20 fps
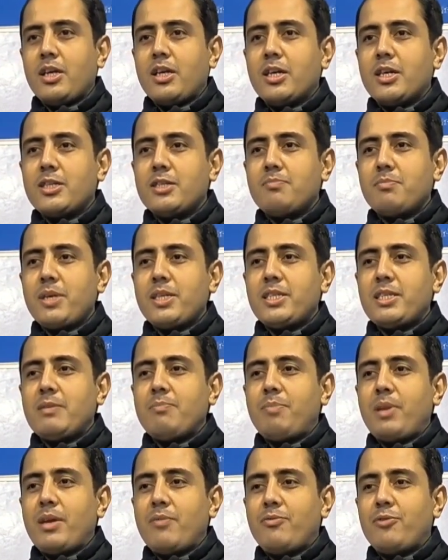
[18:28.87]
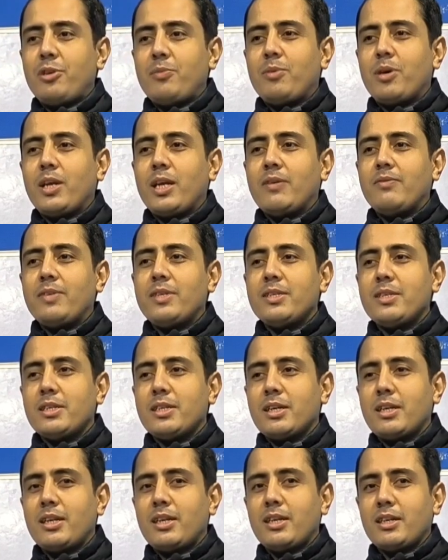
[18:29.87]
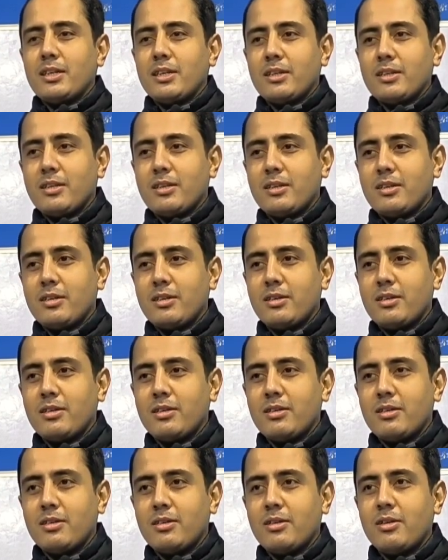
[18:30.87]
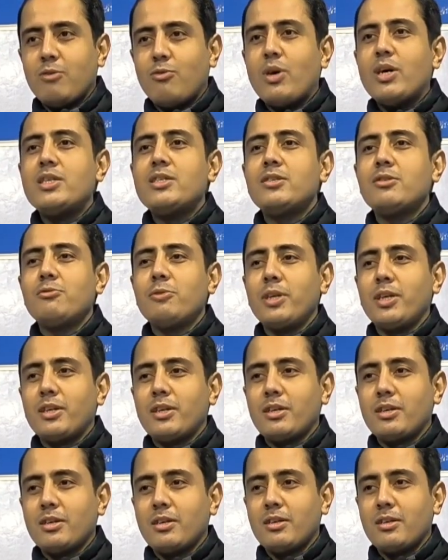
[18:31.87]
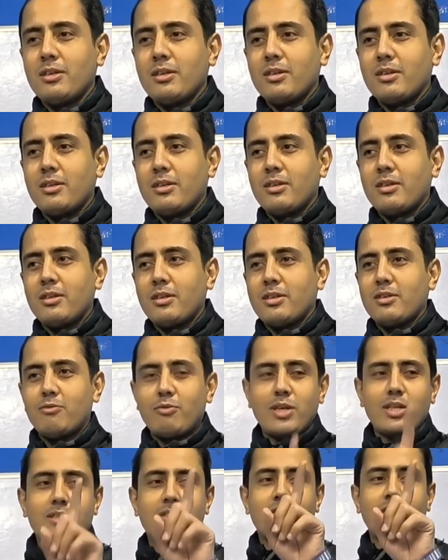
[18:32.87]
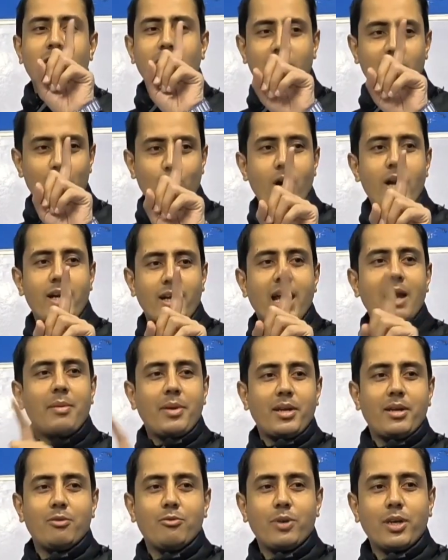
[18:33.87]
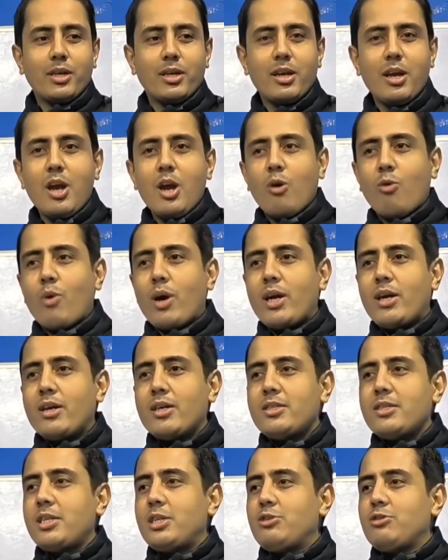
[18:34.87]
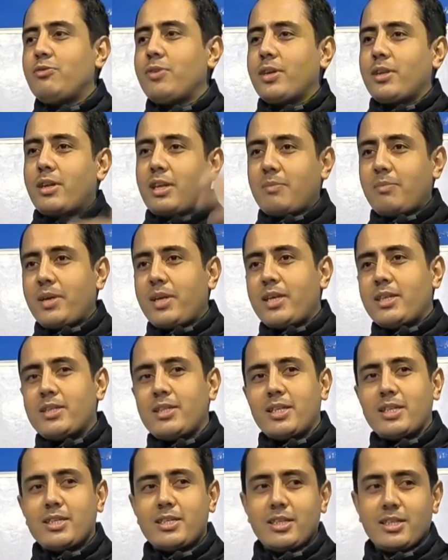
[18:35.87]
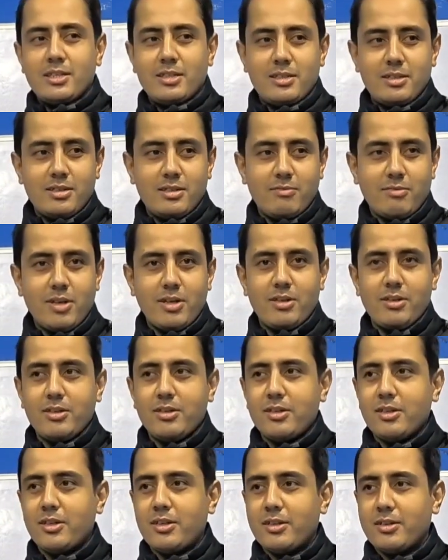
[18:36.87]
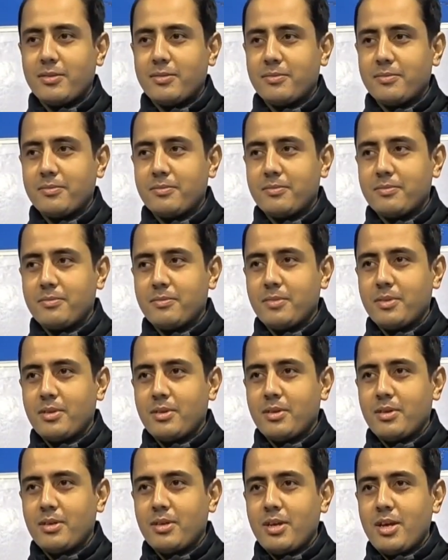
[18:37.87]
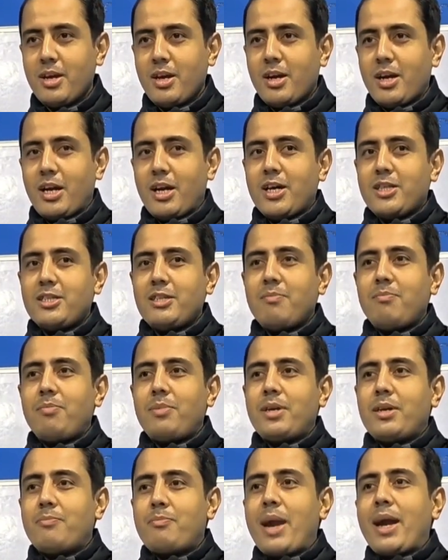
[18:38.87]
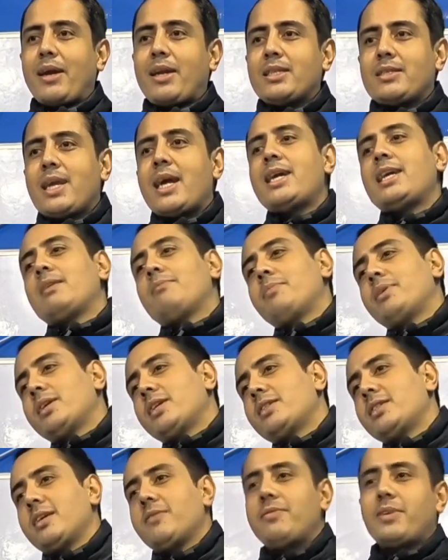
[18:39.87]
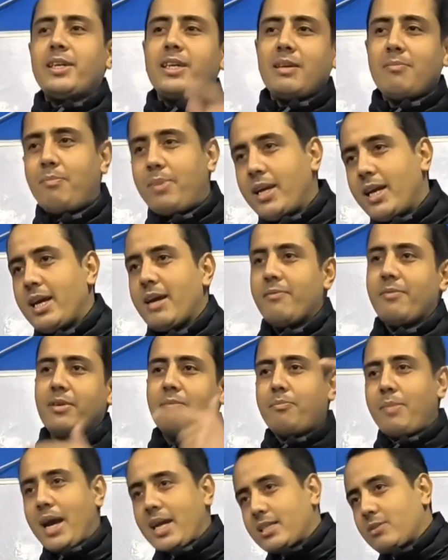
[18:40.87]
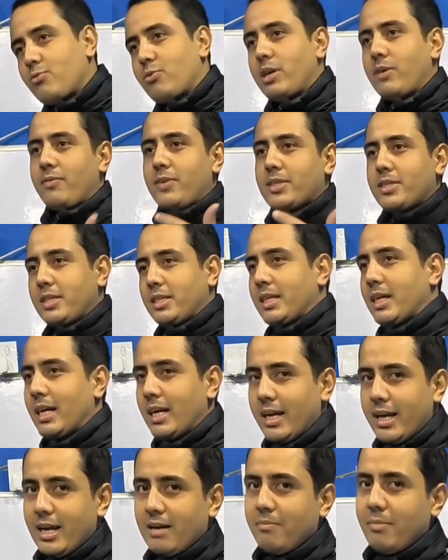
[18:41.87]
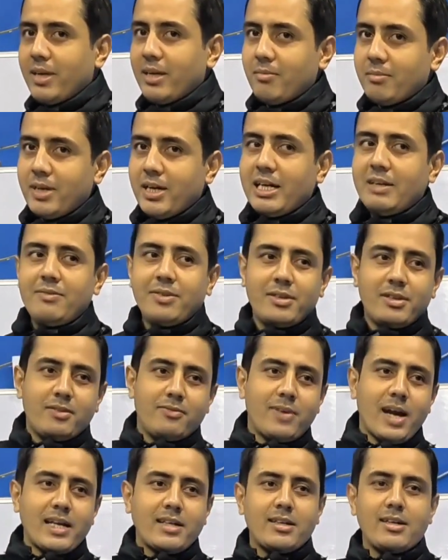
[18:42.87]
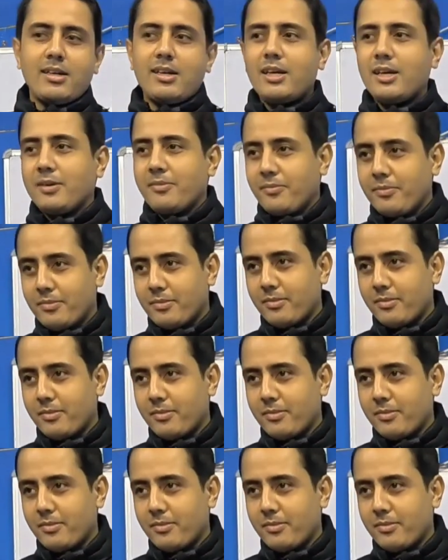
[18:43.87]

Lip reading: Does Messi play football every single day? Once a week. Only one time in a week. What does he do for the remaining 6 days? What do you think? Does he practice 90 minutes every day, play every match every single day, and become ready for the final day?